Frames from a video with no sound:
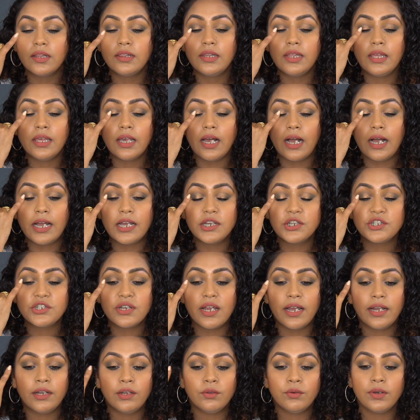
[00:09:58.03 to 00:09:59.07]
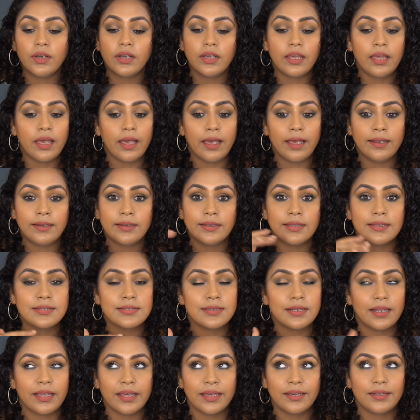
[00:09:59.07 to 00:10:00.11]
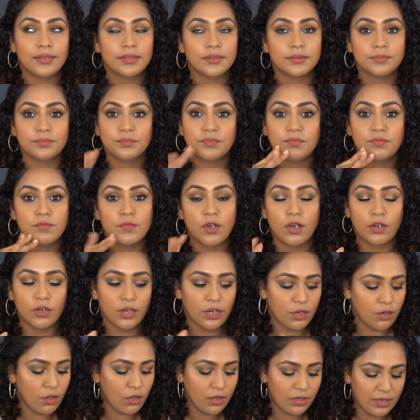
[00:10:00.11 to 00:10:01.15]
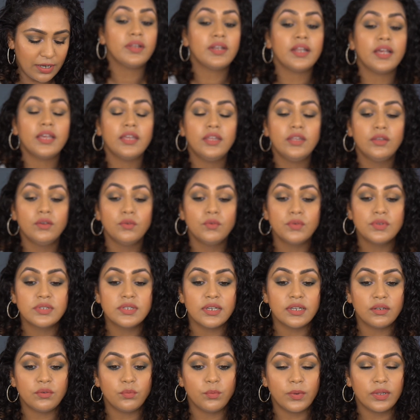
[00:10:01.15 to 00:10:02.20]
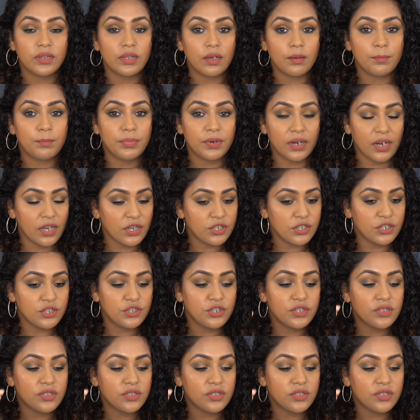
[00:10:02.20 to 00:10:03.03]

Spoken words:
The eyeshadow again is like not at all. When I use it with a brush, it